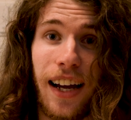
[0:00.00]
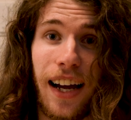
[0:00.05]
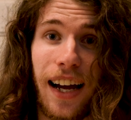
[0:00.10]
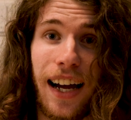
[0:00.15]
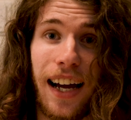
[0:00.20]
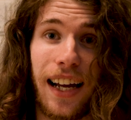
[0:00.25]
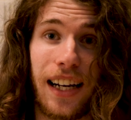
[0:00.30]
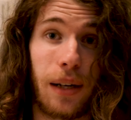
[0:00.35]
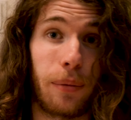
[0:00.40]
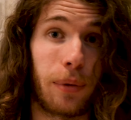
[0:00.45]

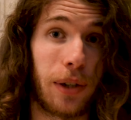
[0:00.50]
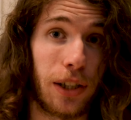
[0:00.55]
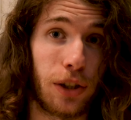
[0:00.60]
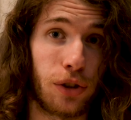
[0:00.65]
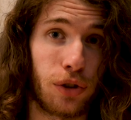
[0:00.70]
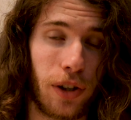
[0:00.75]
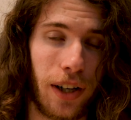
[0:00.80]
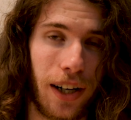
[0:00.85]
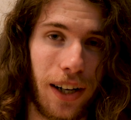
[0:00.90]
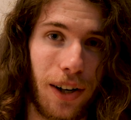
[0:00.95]
and then we're going
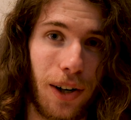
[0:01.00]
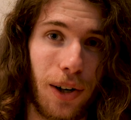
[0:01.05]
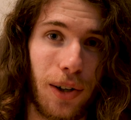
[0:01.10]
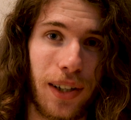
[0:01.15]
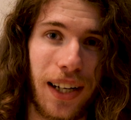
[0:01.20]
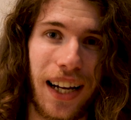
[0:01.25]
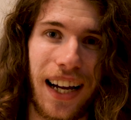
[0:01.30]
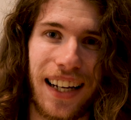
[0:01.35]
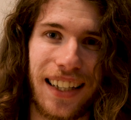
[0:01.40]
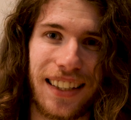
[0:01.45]
to try it
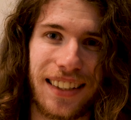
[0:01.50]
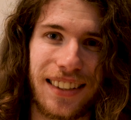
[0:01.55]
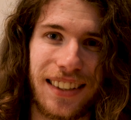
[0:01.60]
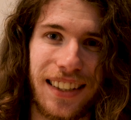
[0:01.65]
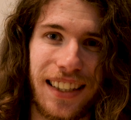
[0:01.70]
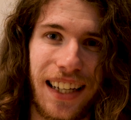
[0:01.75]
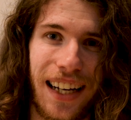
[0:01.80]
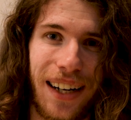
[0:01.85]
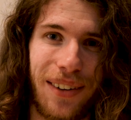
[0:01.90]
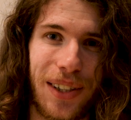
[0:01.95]
on and
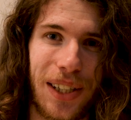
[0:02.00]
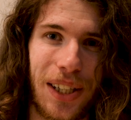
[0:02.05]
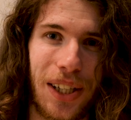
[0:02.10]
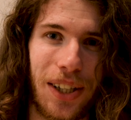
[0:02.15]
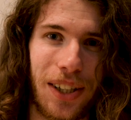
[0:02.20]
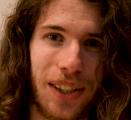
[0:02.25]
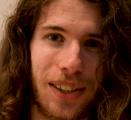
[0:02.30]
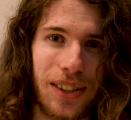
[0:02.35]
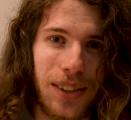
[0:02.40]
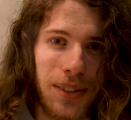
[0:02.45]
see how it
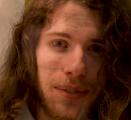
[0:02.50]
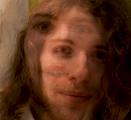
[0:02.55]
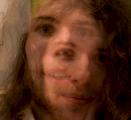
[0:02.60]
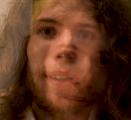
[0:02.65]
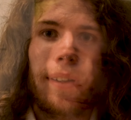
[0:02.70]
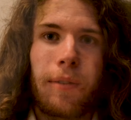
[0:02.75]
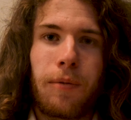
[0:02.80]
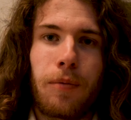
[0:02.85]
looks.